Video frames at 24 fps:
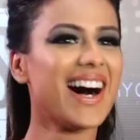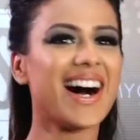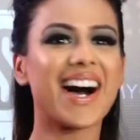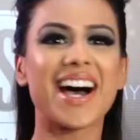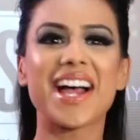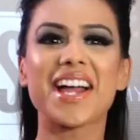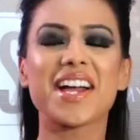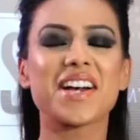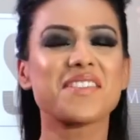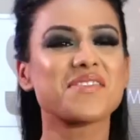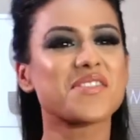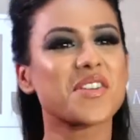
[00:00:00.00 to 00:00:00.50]

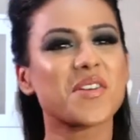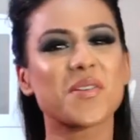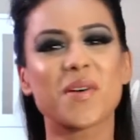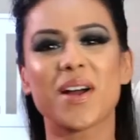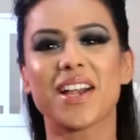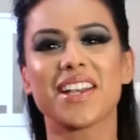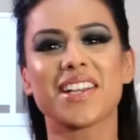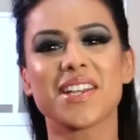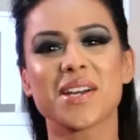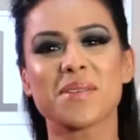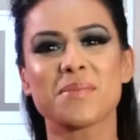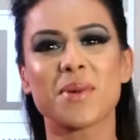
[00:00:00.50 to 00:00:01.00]
I have no
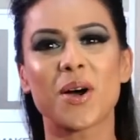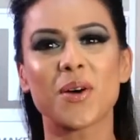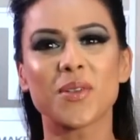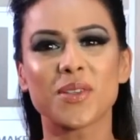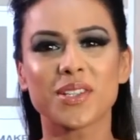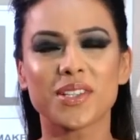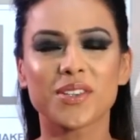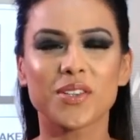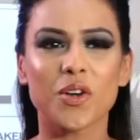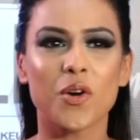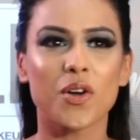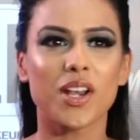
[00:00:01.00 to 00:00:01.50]
idea about
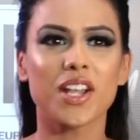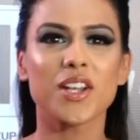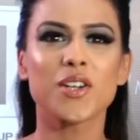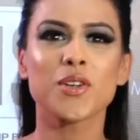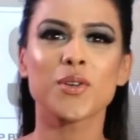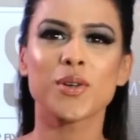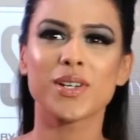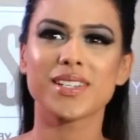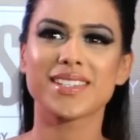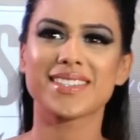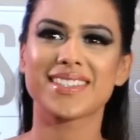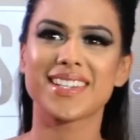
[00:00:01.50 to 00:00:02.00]
this. All I
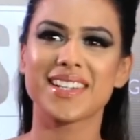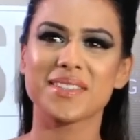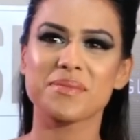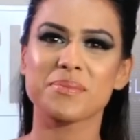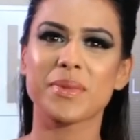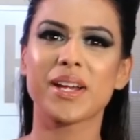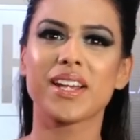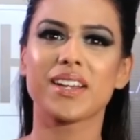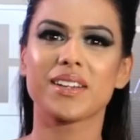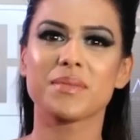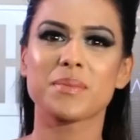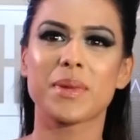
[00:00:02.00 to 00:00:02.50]
know is that
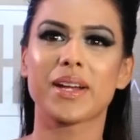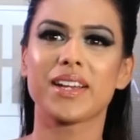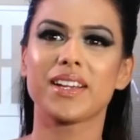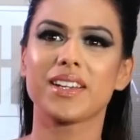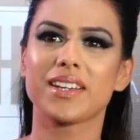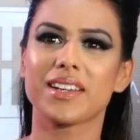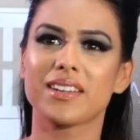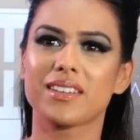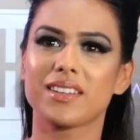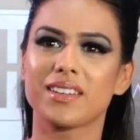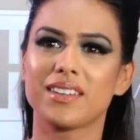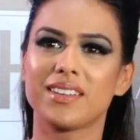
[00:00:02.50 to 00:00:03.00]

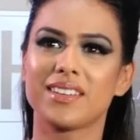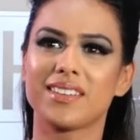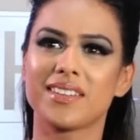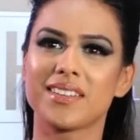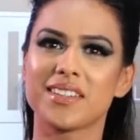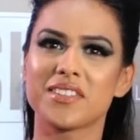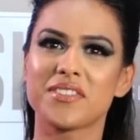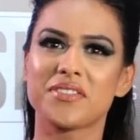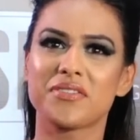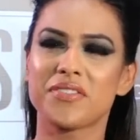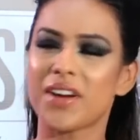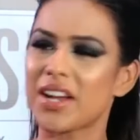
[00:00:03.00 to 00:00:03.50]
my
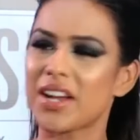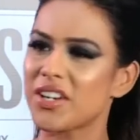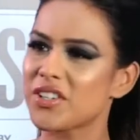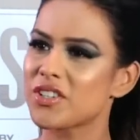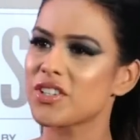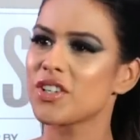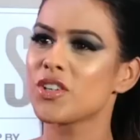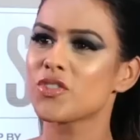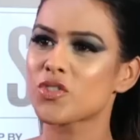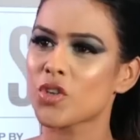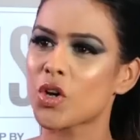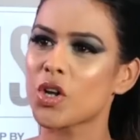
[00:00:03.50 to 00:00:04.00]

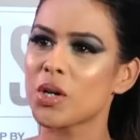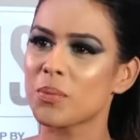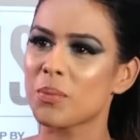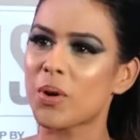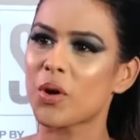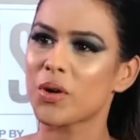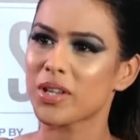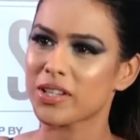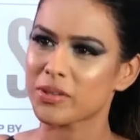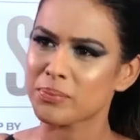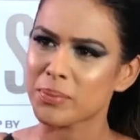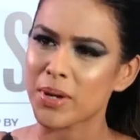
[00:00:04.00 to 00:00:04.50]
fashion is all
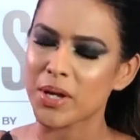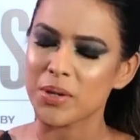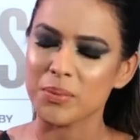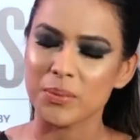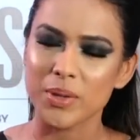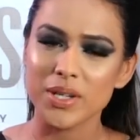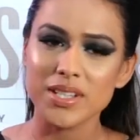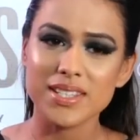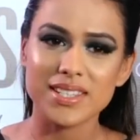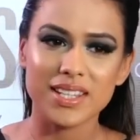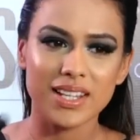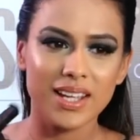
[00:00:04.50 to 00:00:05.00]
about
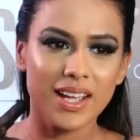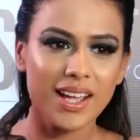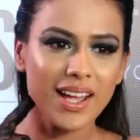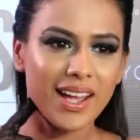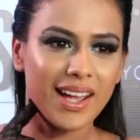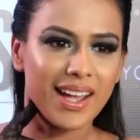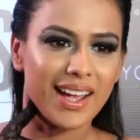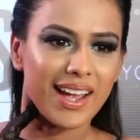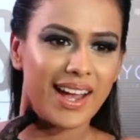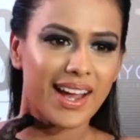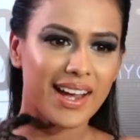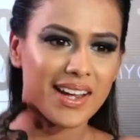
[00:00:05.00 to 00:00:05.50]
experiments,
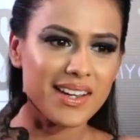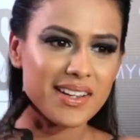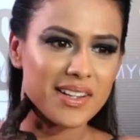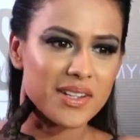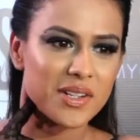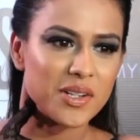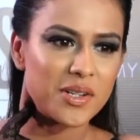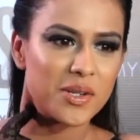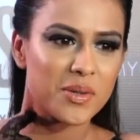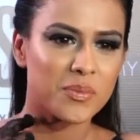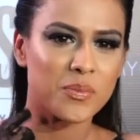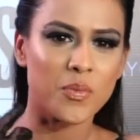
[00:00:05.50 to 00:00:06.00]
and
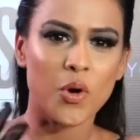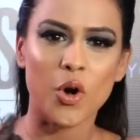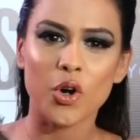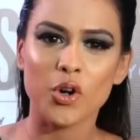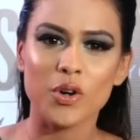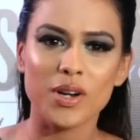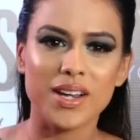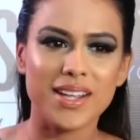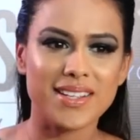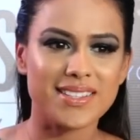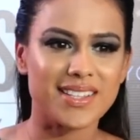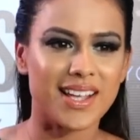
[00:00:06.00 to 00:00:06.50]
more
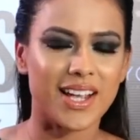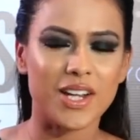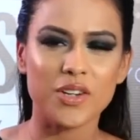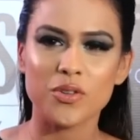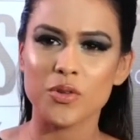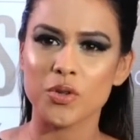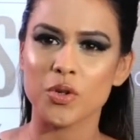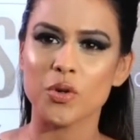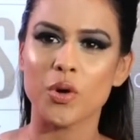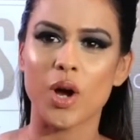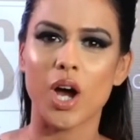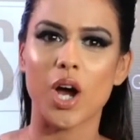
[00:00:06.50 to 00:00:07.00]
or less I
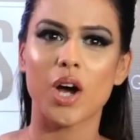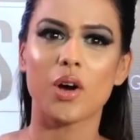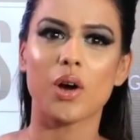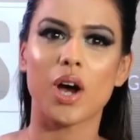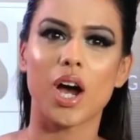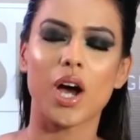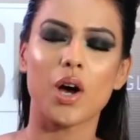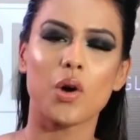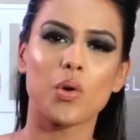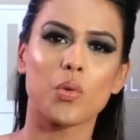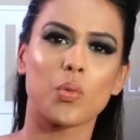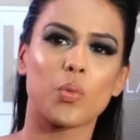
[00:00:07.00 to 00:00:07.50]
don't know
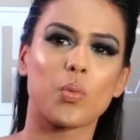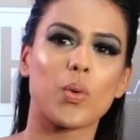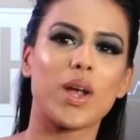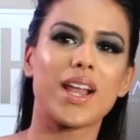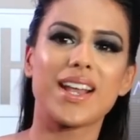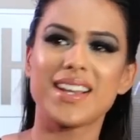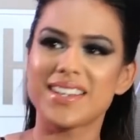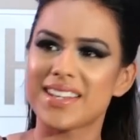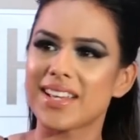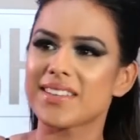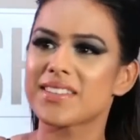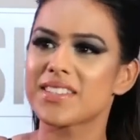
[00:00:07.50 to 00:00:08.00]
how
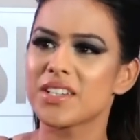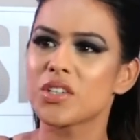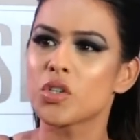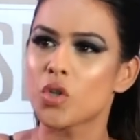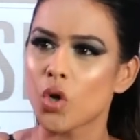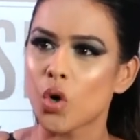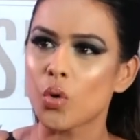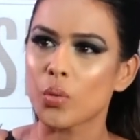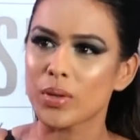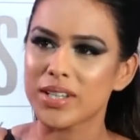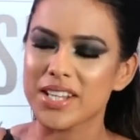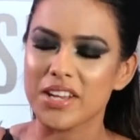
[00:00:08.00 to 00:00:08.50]
well does it
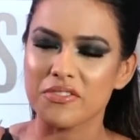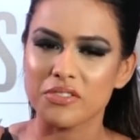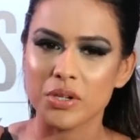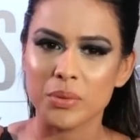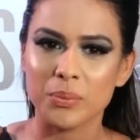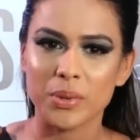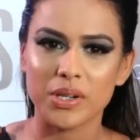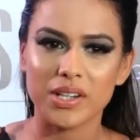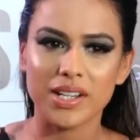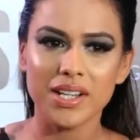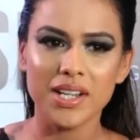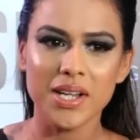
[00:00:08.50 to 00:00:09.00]
go with
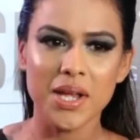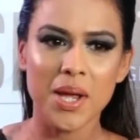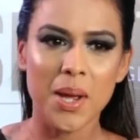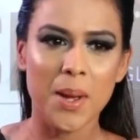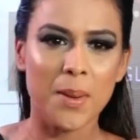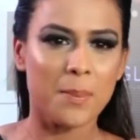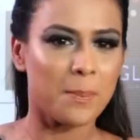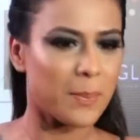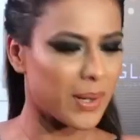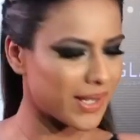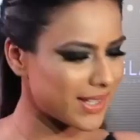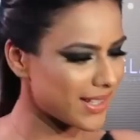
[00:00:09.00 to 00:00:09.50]
everybody,
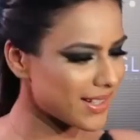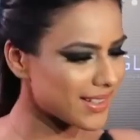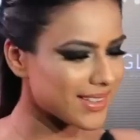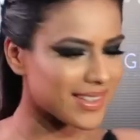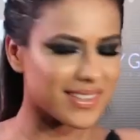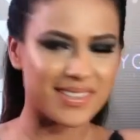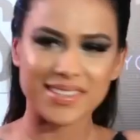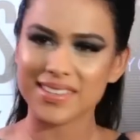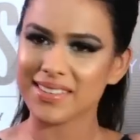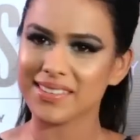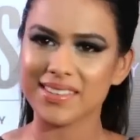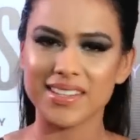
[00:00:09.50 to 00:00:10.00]
but then
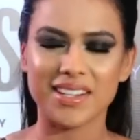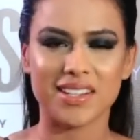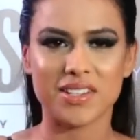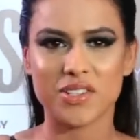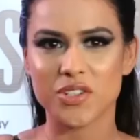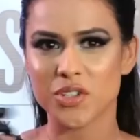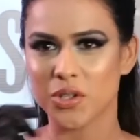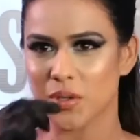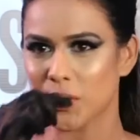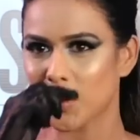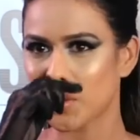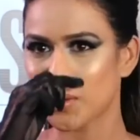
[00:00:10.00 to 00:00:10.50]
this is
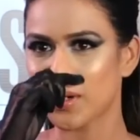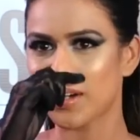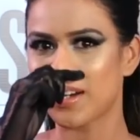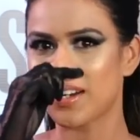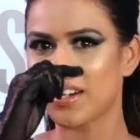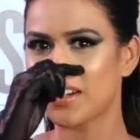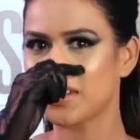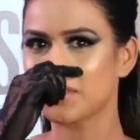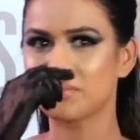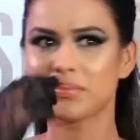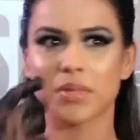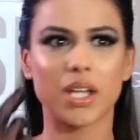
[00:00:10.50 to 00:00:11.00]
it, you know.
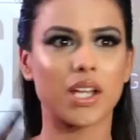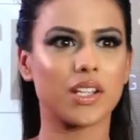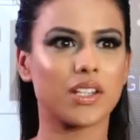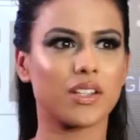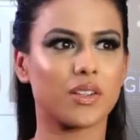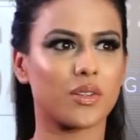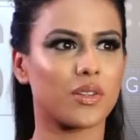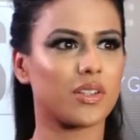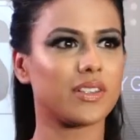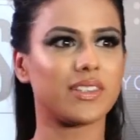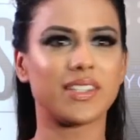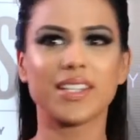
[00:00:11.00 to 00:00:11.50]

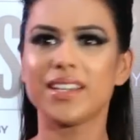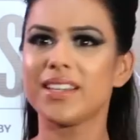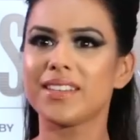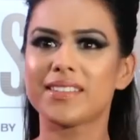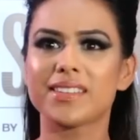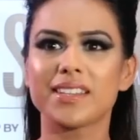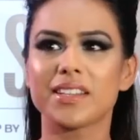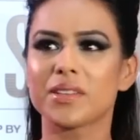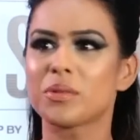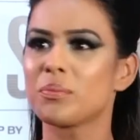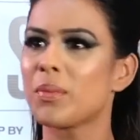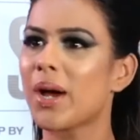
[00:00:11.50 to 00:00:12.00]

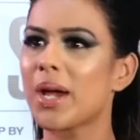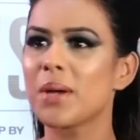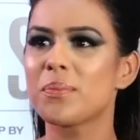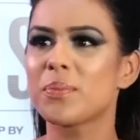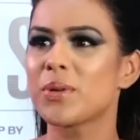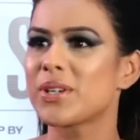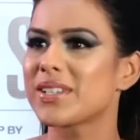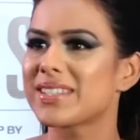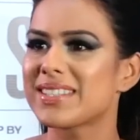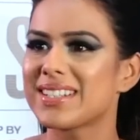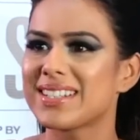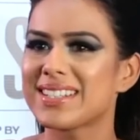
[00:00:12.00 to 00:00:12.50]
This is my
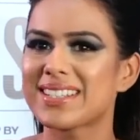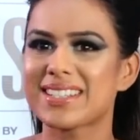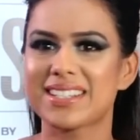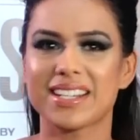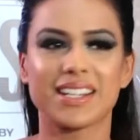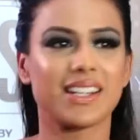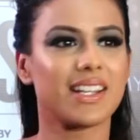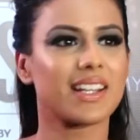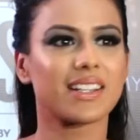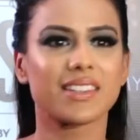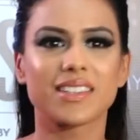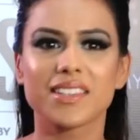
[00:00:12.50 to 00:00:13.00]
personal
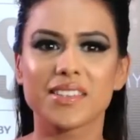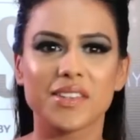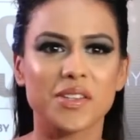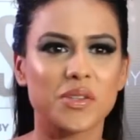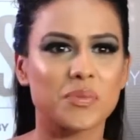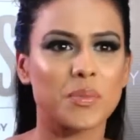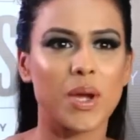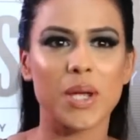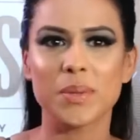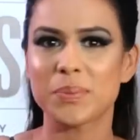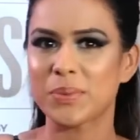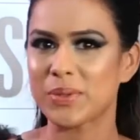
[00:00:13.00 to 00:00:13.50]
styling, so
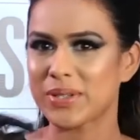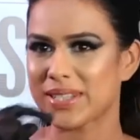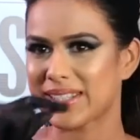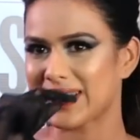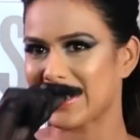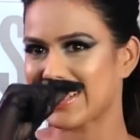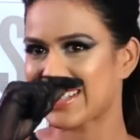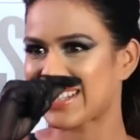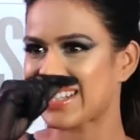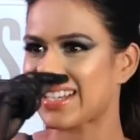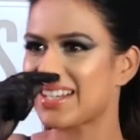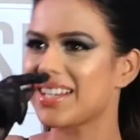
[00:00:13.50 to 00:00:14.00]

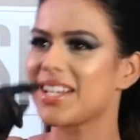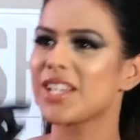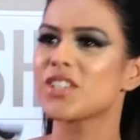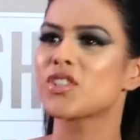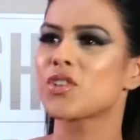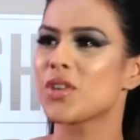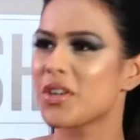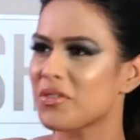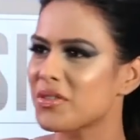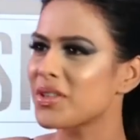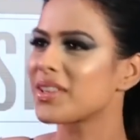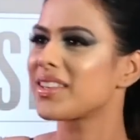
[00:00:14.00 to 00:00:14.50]

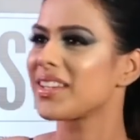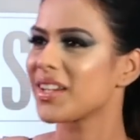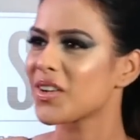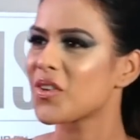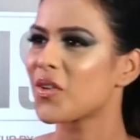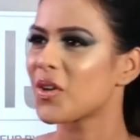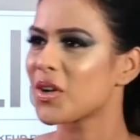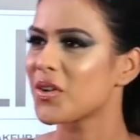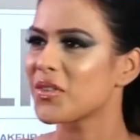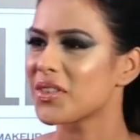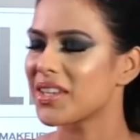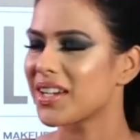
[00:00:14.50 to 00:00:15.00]
everything,
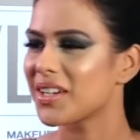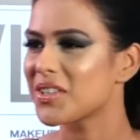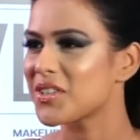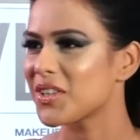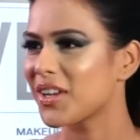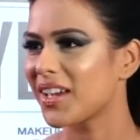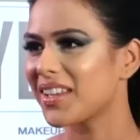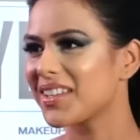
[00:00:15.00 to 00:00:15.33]
all of that.